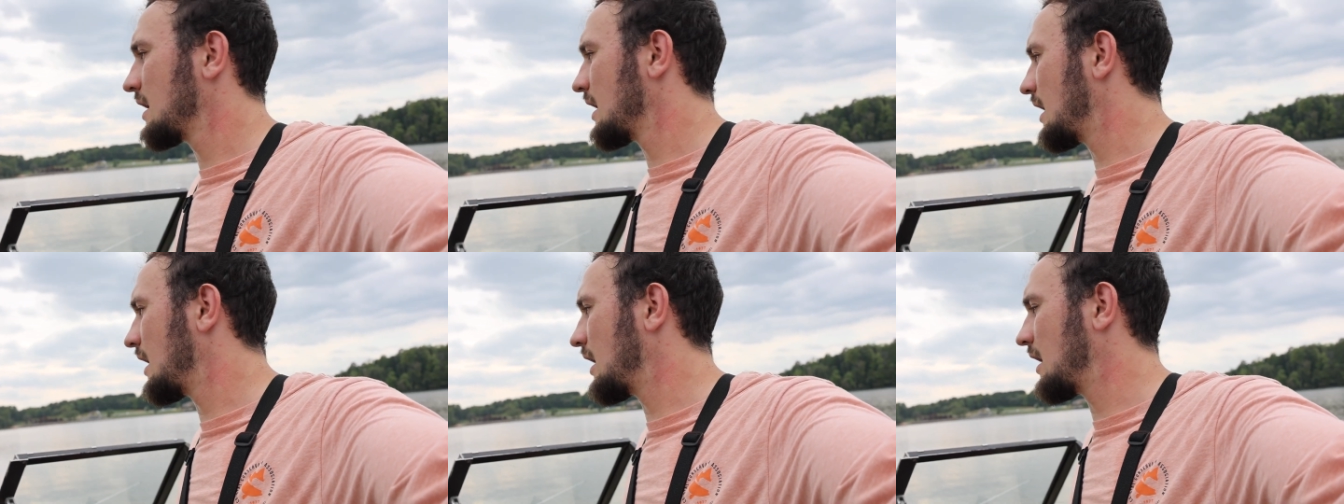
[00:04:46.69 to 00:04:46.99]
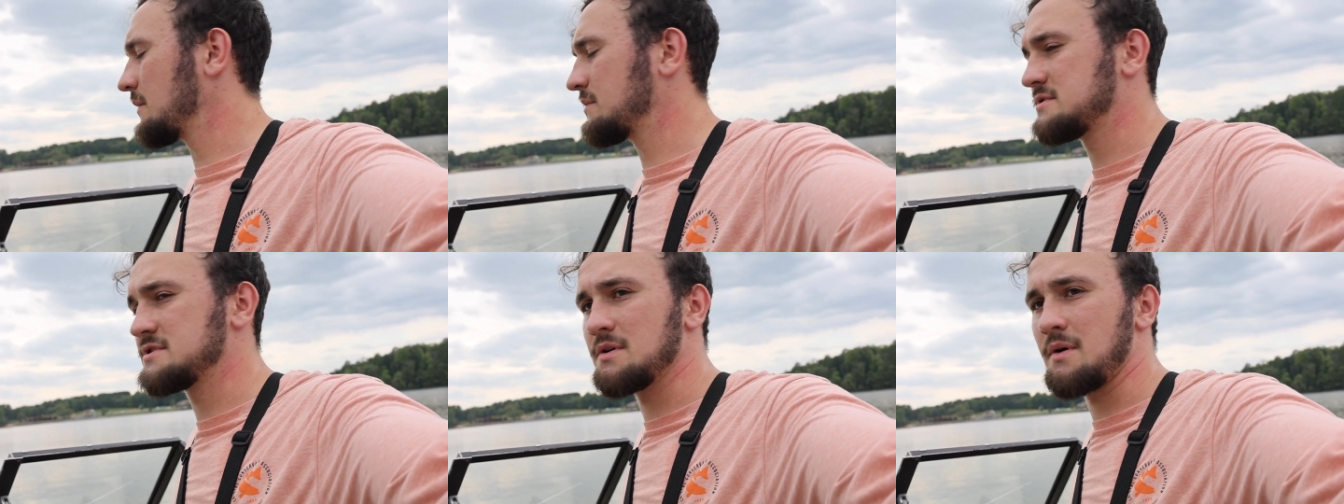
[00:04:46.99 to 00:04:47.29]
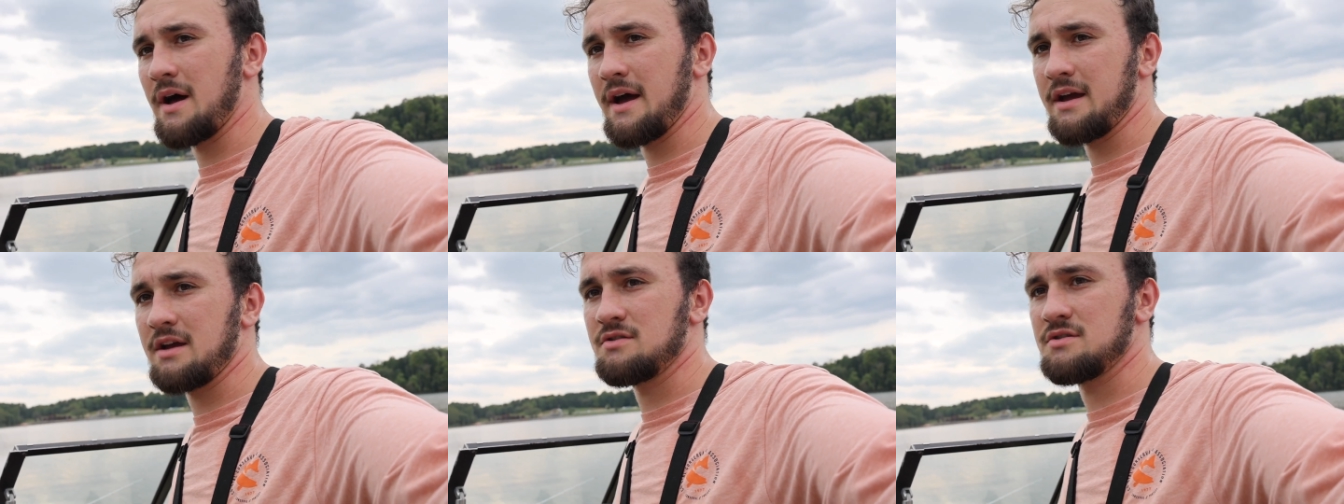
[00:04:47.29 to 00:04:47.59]
Uh,
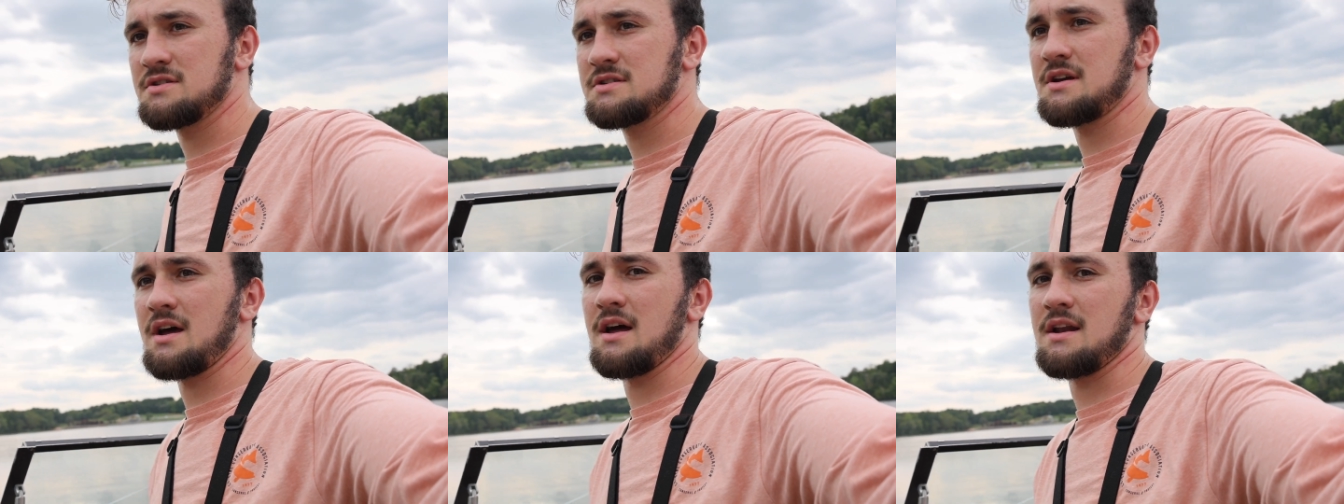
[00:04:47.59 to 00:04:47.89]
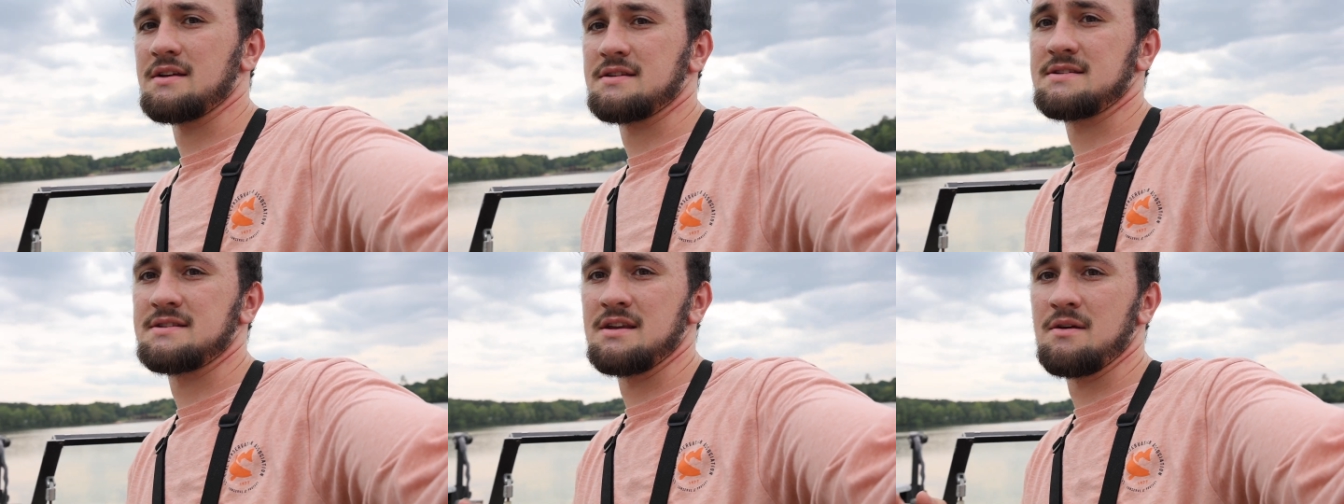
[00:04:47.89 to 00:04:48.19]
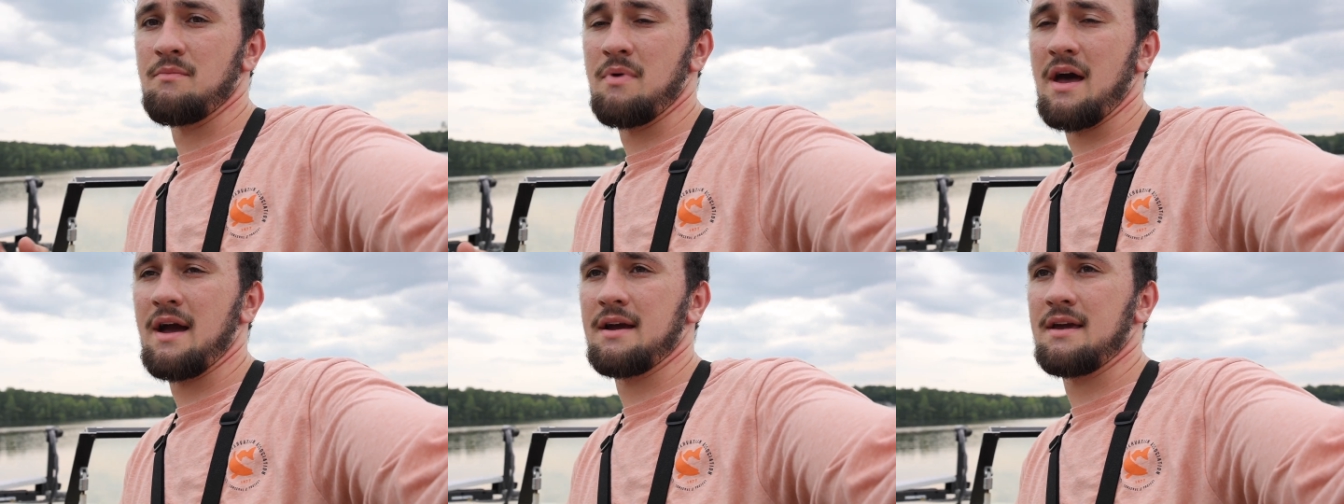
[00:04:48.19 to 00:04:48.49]
so I can just kind of
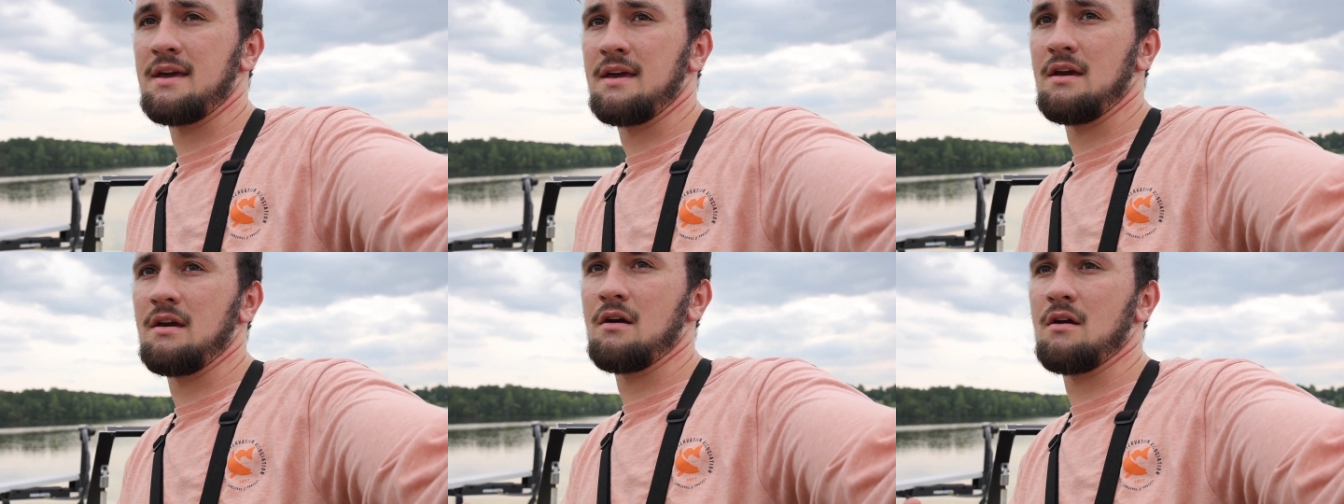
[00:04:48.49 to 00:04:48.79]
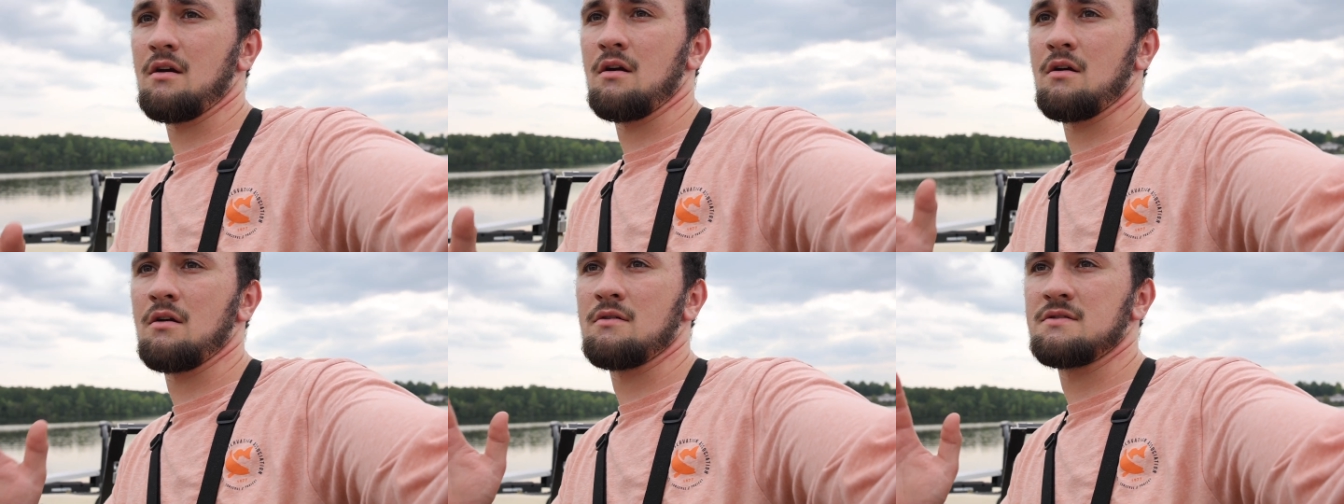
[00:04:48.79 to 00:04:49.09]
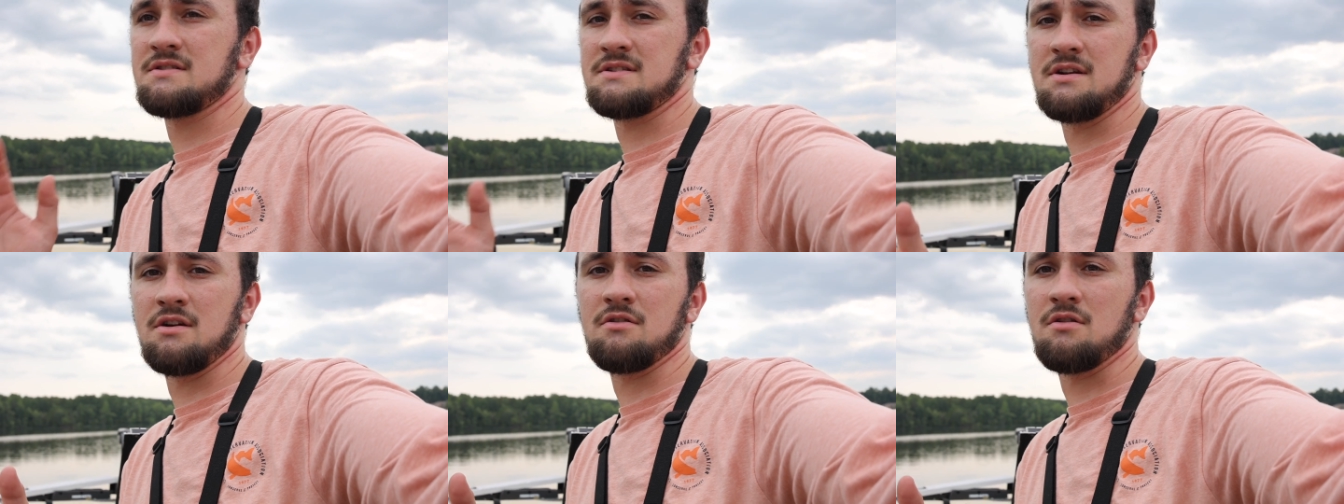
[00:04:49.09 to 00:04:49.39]
sit back here,
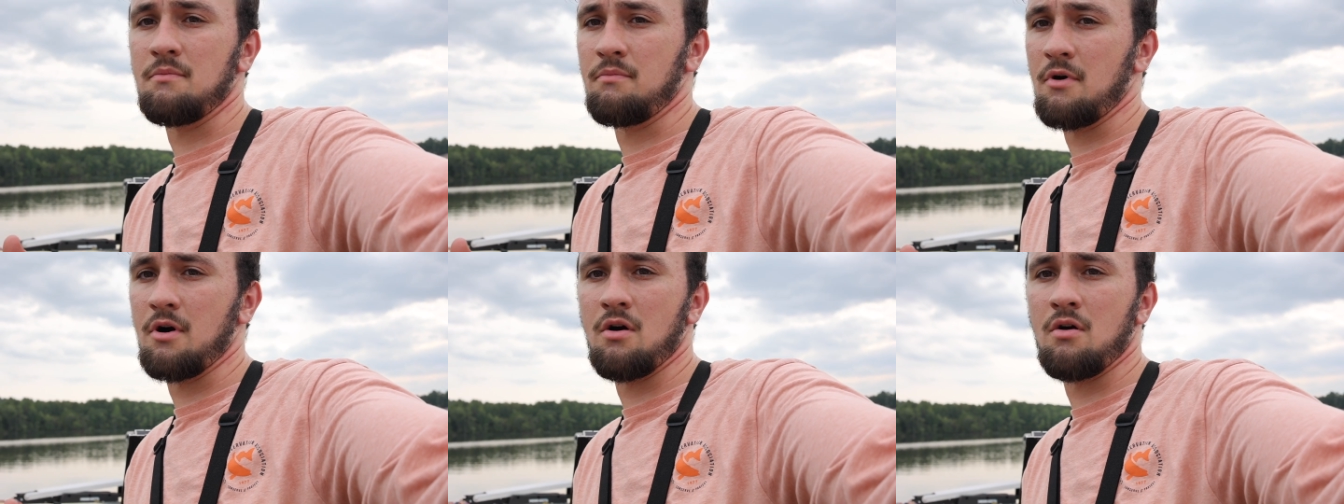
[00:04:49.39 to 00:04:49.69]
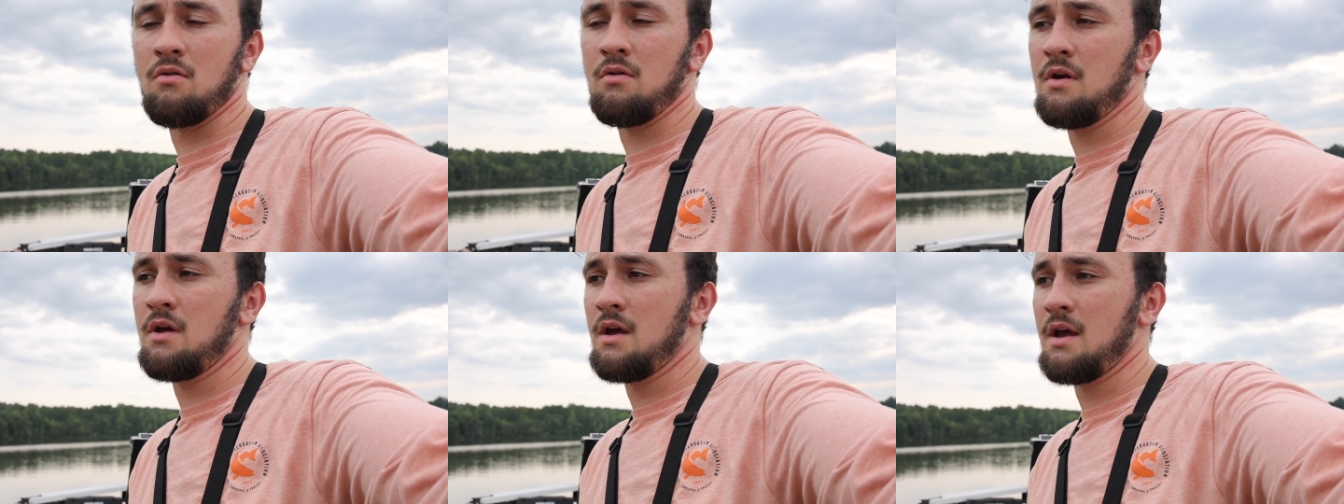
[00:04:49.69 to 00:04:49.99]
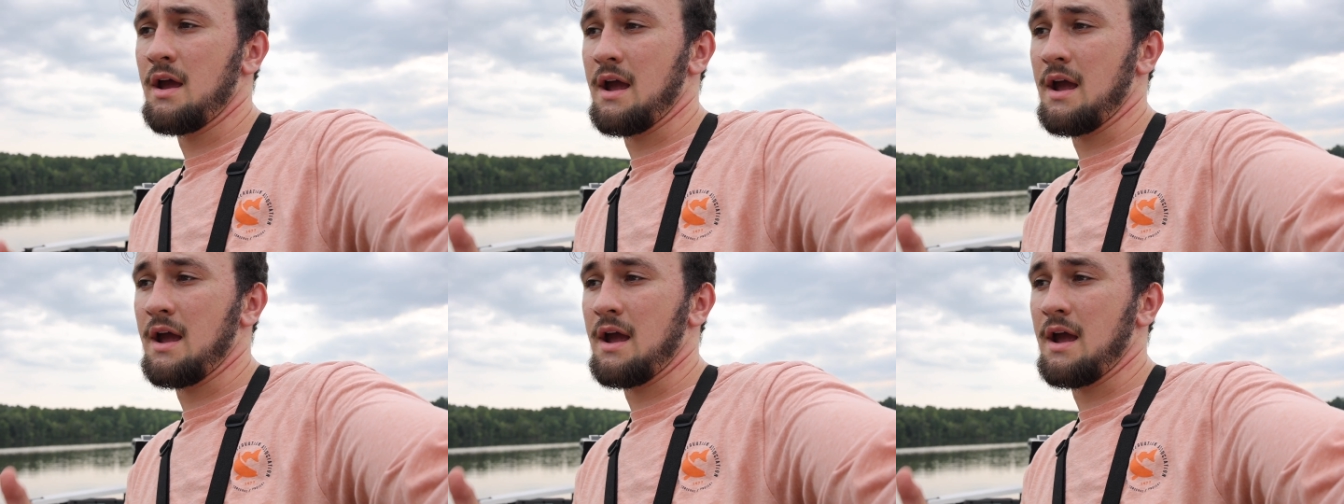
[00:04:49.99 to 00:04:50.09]
steer the boat,